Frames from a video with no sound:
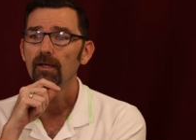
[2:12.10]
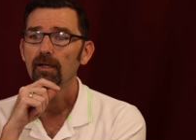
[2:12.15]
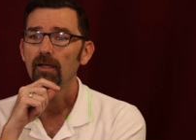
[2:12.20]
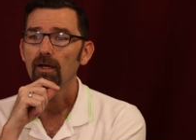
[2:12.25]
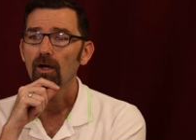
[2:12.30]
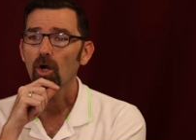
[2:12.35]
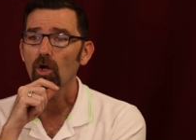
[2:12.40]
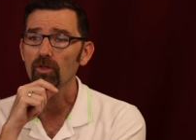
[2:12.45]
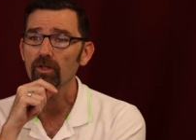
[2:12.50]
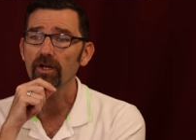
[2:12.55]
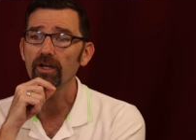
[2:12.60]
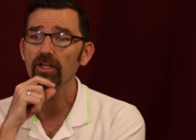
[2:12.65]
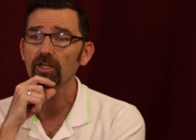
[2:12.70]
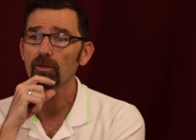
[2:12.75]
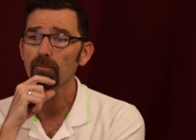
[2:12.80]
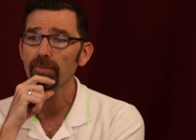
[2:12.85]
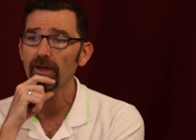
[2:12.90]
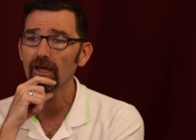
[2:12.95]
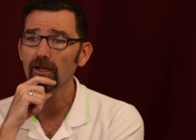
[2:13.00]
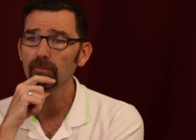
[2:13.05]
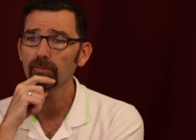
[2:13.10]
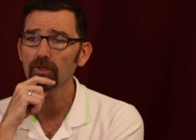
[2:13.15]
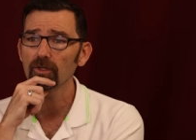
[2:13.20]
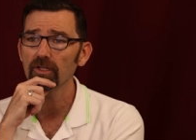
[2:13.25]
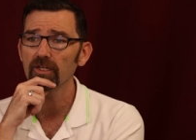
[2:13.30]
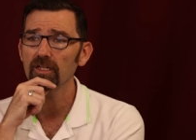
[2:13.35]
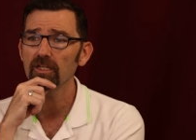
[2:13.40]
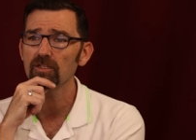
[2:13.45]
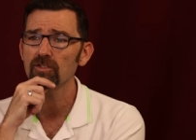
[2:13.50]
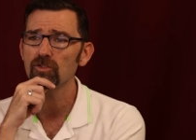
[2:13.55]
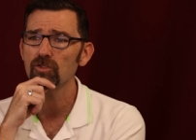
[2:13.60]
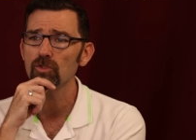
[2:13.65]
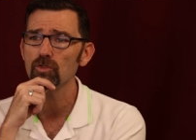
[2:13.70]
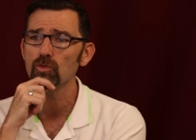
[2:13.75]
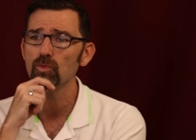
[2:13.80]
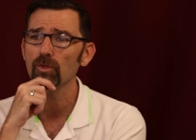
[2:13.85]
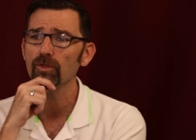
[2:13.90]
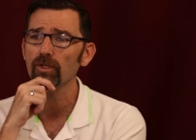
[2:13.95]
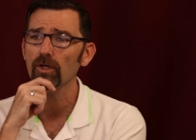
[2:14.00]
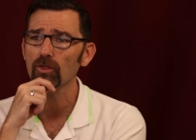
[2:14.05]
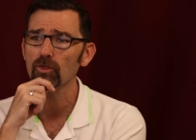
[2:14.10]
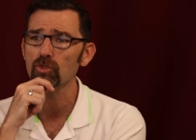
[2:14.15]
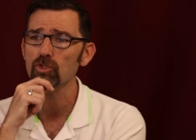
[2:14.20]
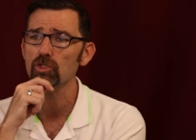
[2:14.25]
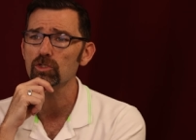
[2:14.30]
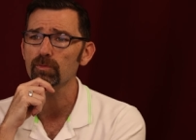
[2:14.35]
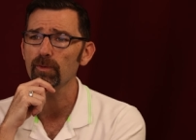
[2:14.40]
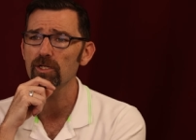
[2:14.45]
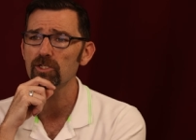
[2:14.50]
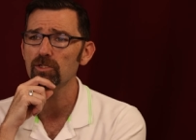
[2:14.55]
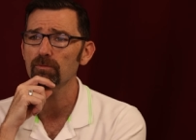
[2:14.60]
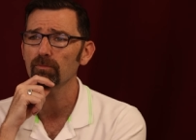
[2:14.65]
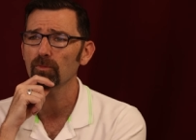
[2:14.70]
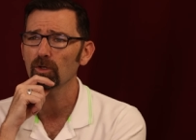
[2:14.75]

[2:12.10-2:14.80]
there any compatibility issues with other suspension